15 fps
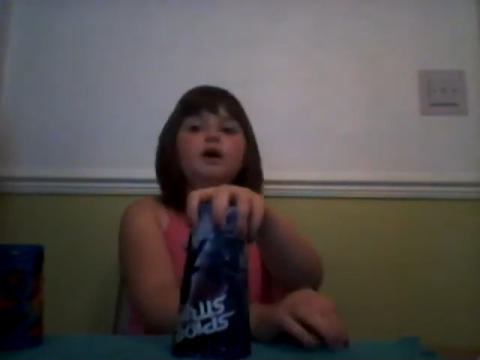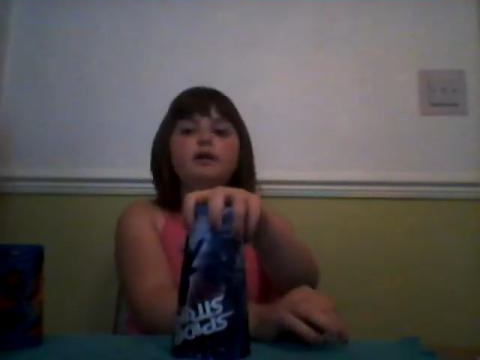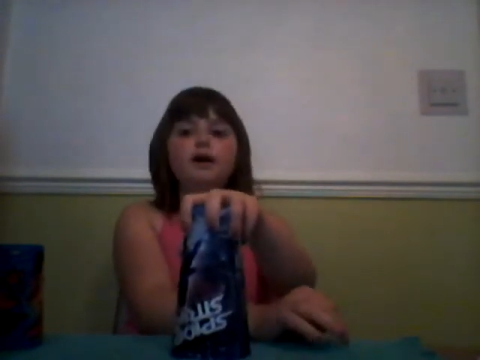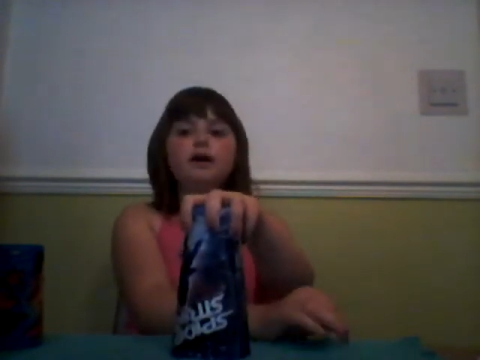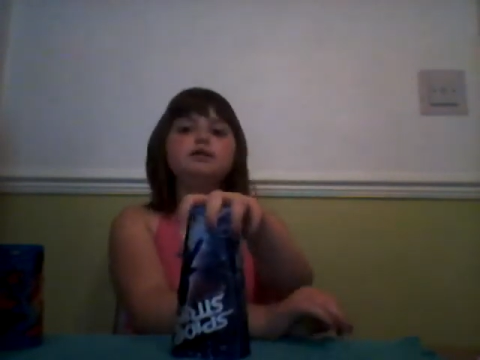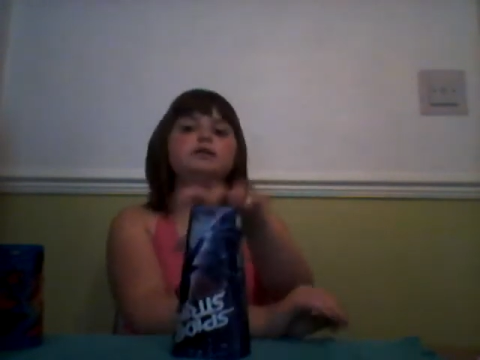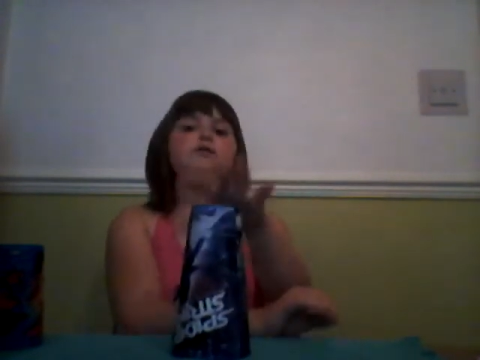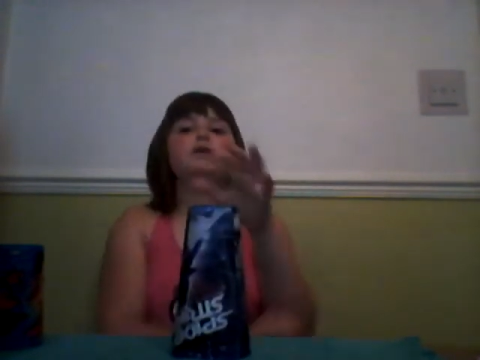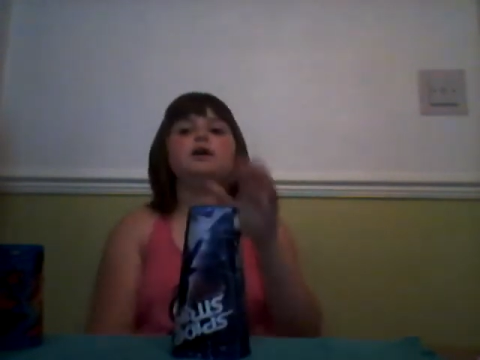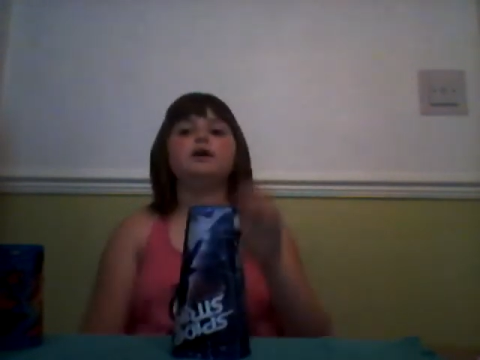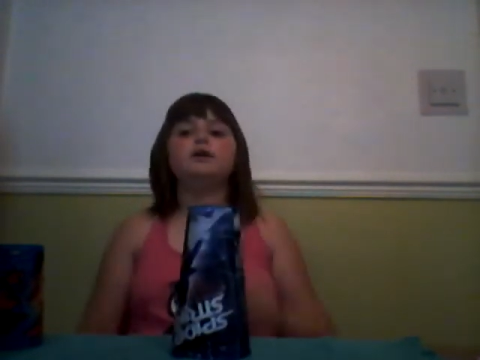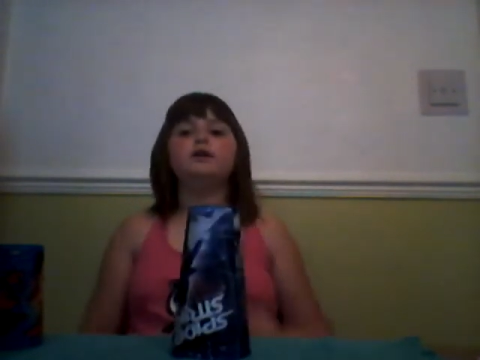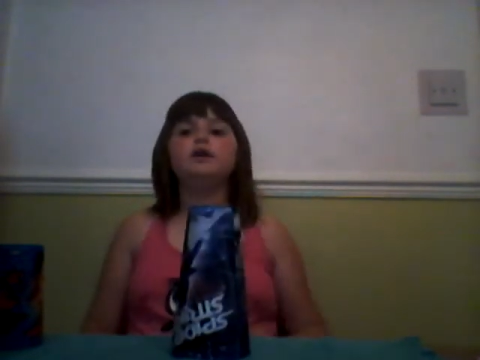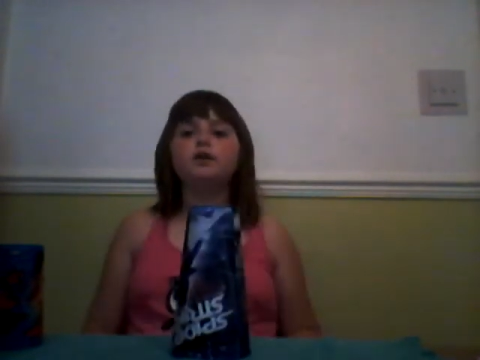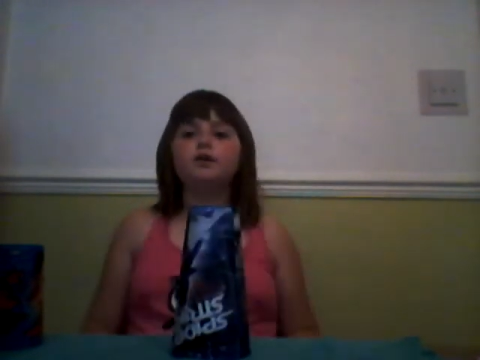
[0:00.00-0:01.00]
Okay, so yeah,
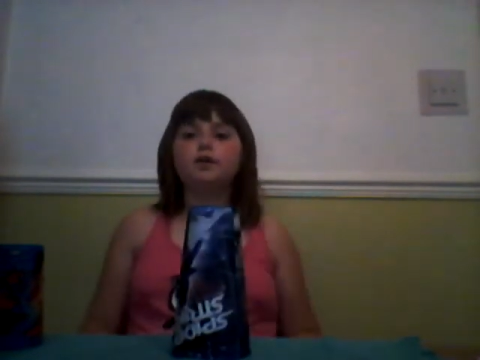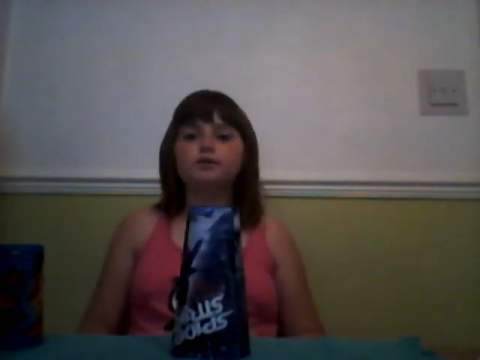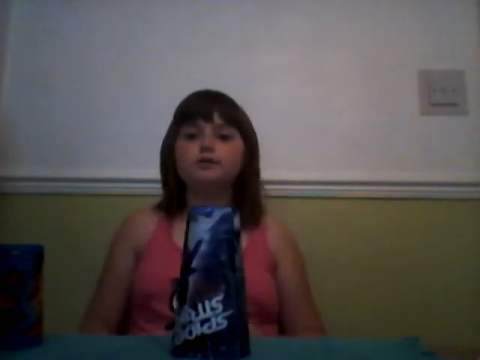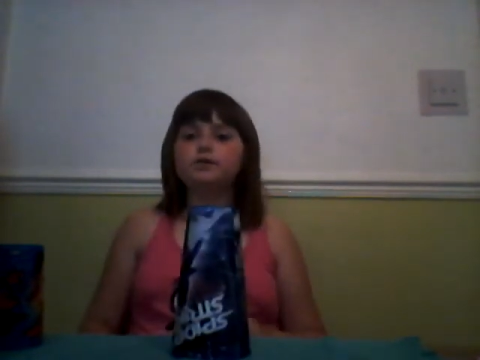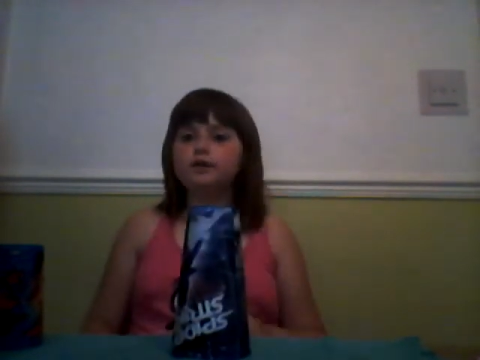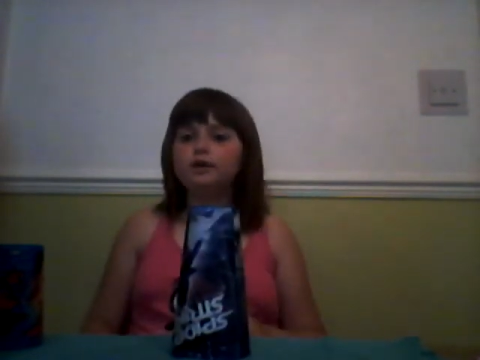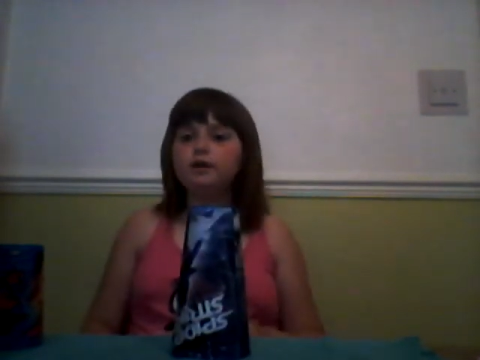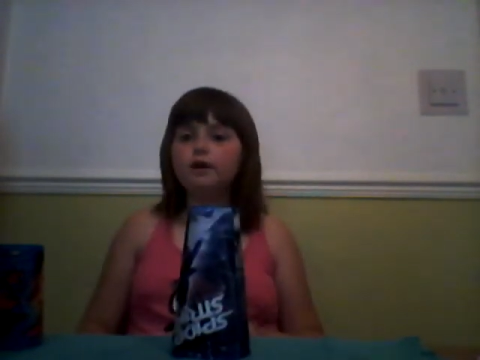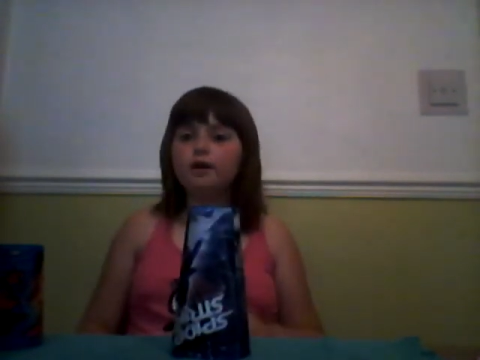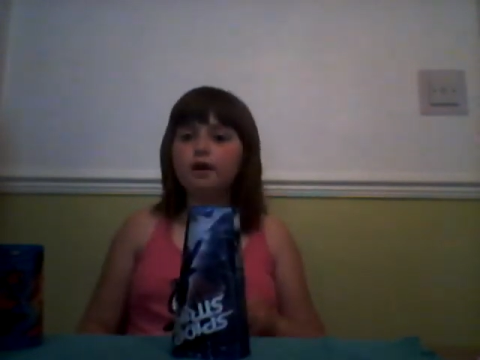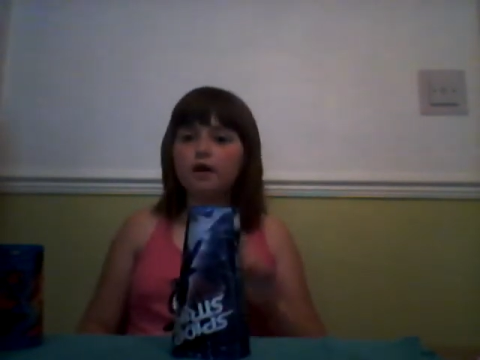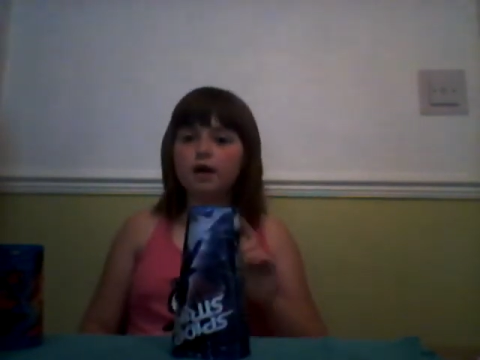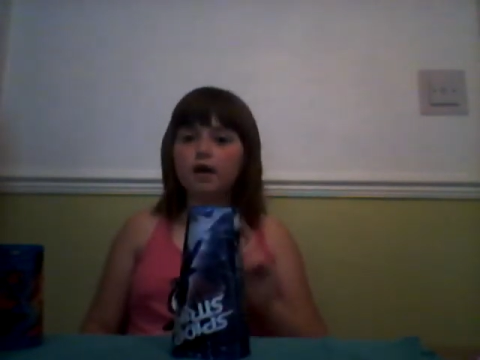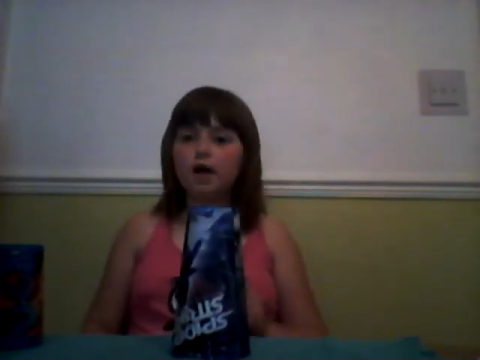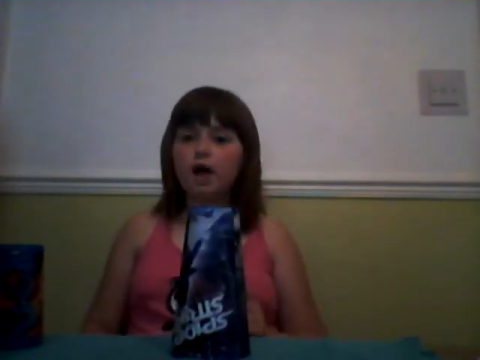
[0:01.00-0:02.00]
here it goes.
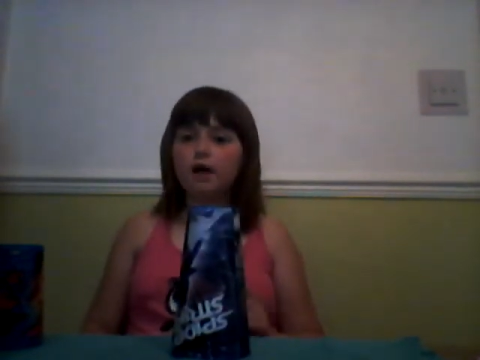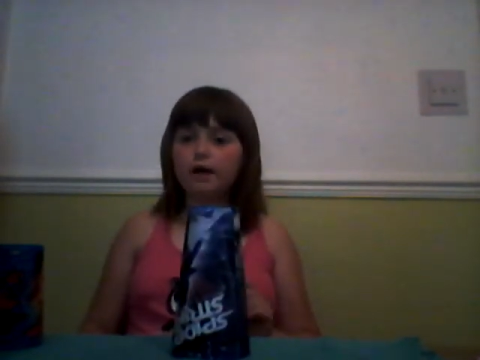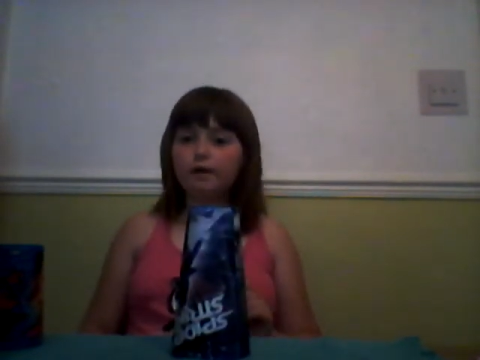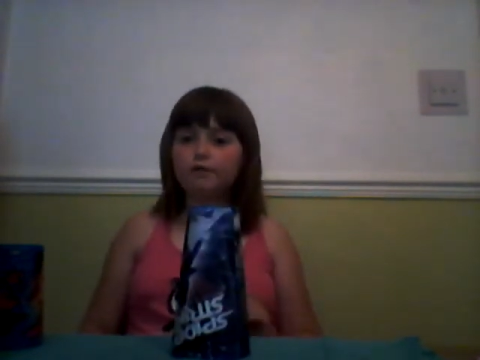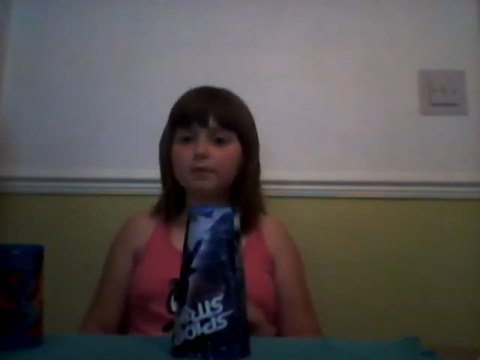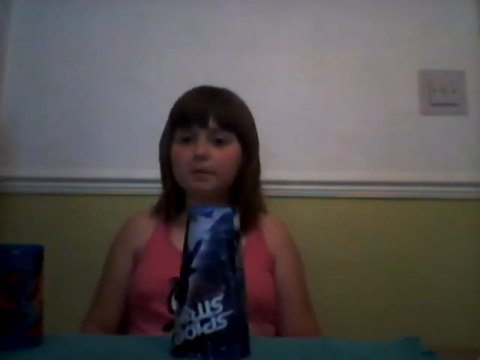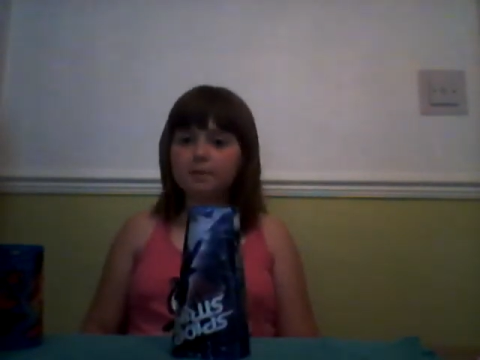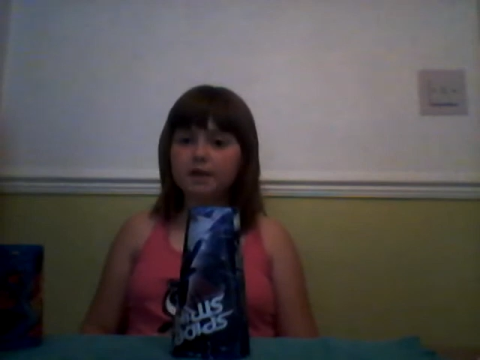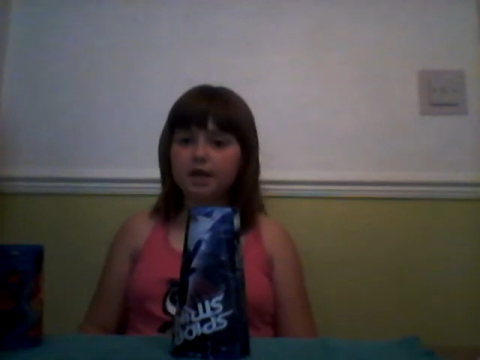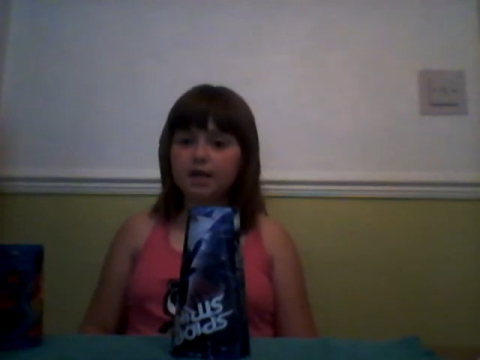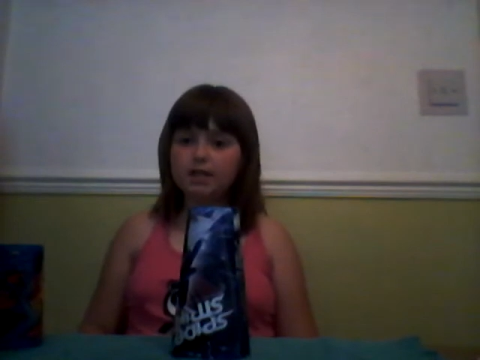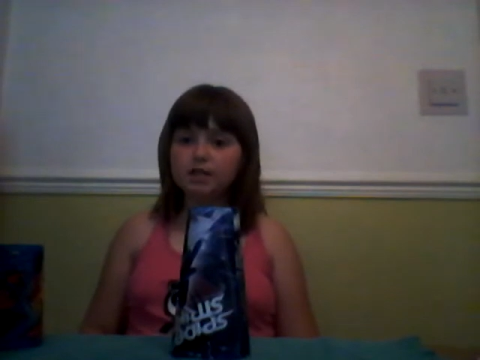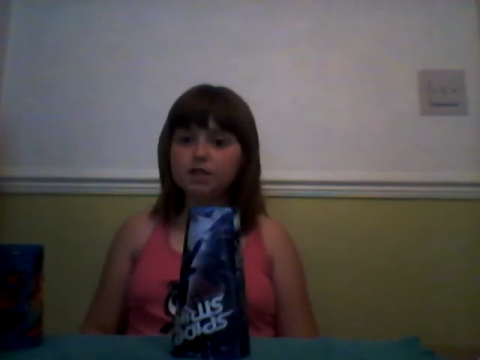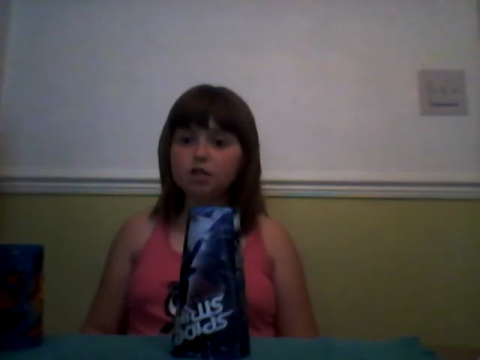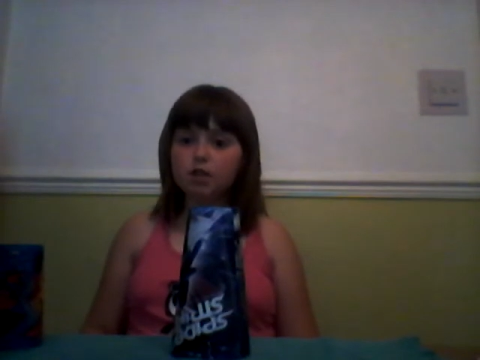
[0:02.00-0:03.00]
Again from the
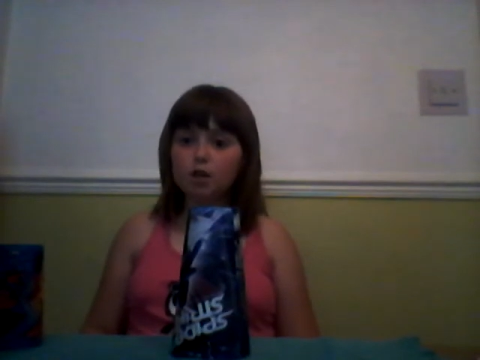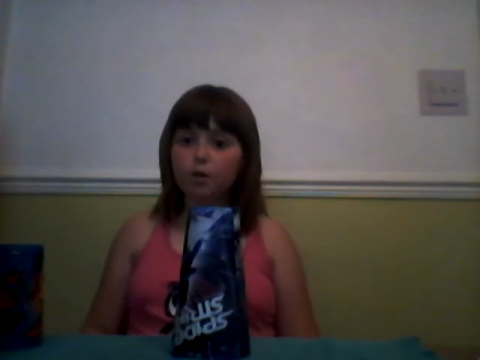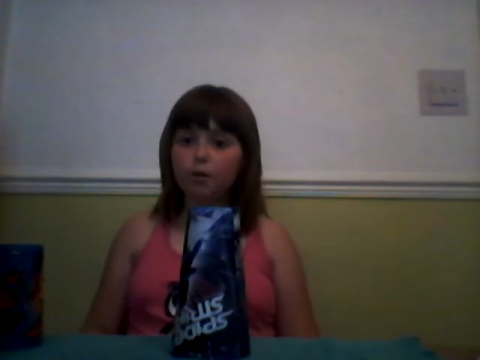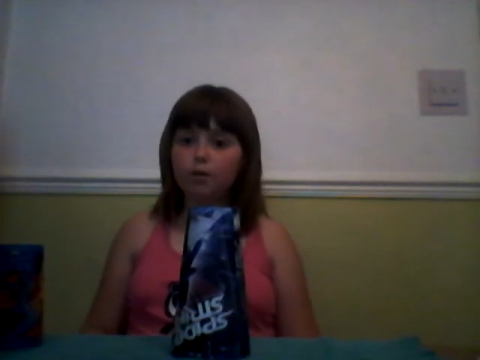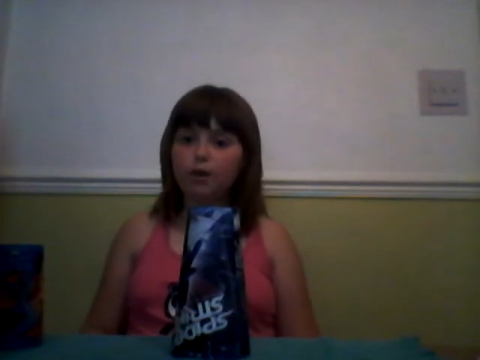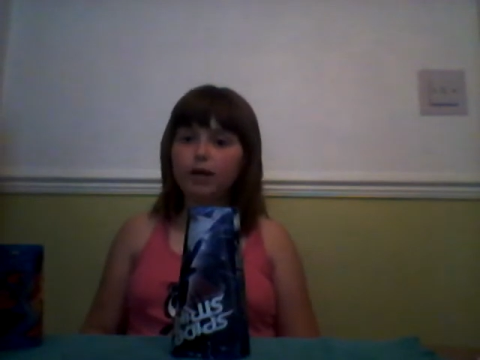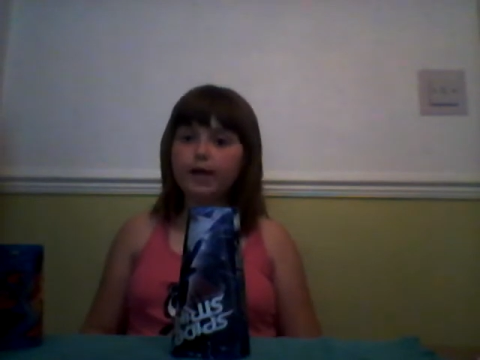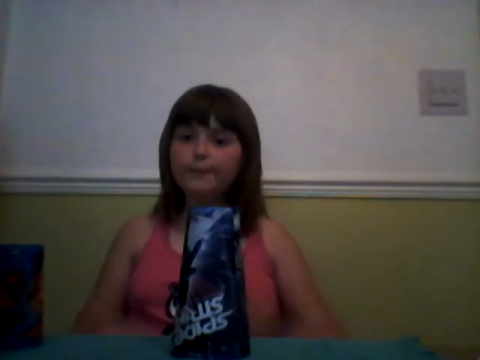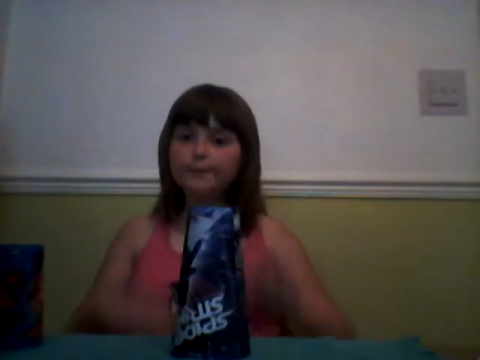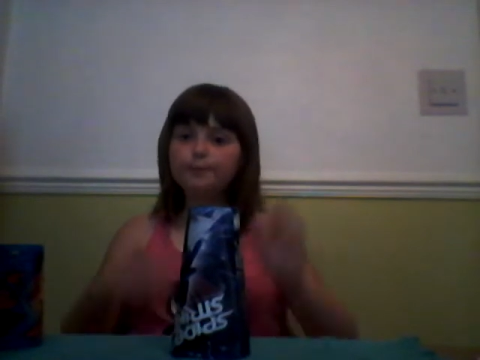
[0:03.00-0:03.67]
beginning, slowly.